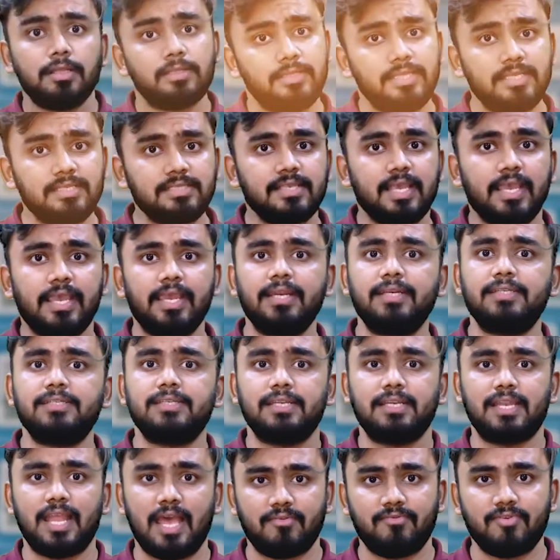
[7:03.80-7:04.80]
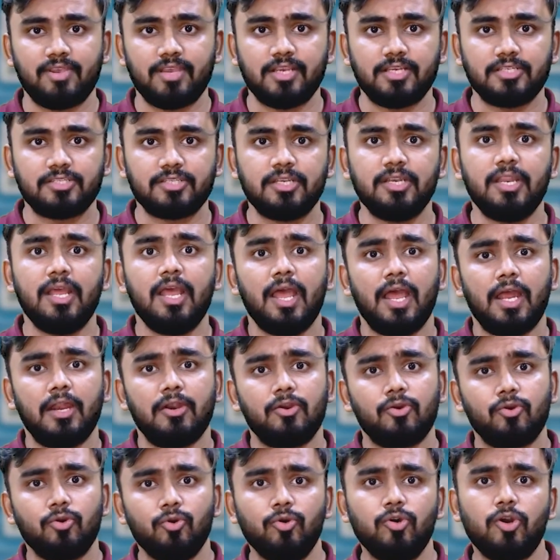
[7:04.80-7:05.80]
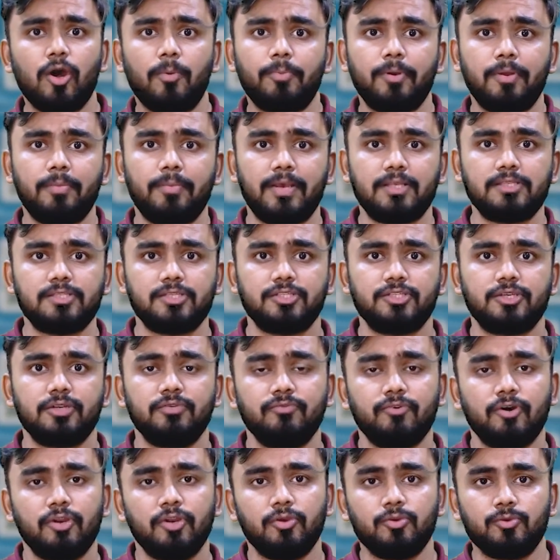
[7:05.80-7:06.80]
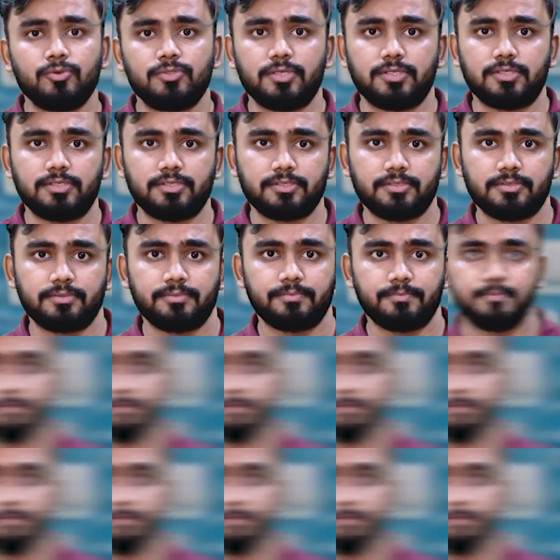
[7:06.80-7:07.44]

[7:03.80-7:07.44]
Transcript: This aids in navigation and route optimization for users.